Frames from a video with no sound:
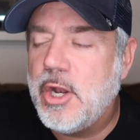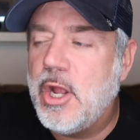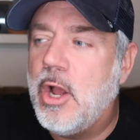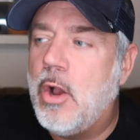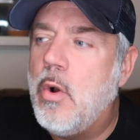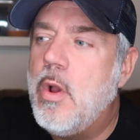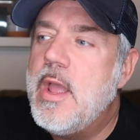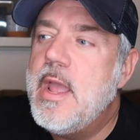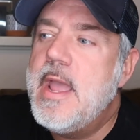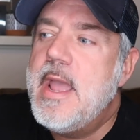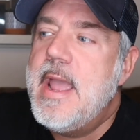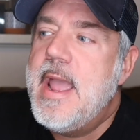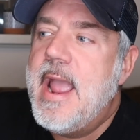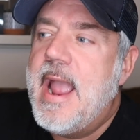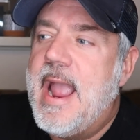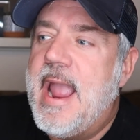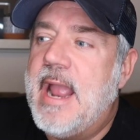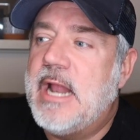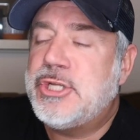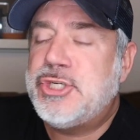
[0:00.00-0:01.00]
you know?
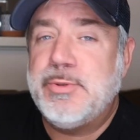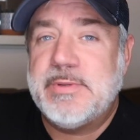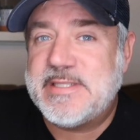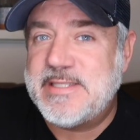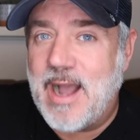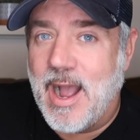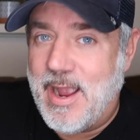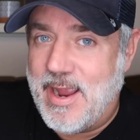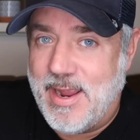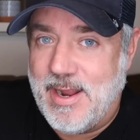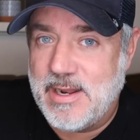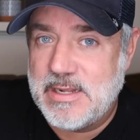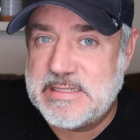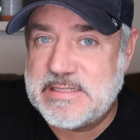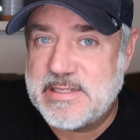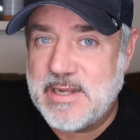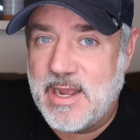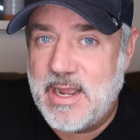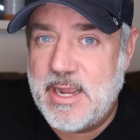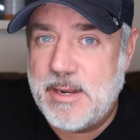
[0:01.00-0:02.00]
And she was dying
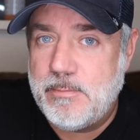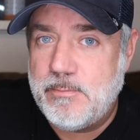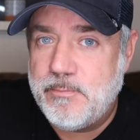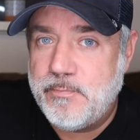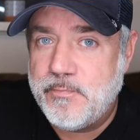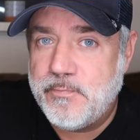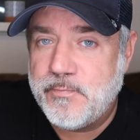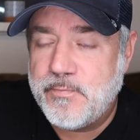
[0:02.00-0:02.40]
inside.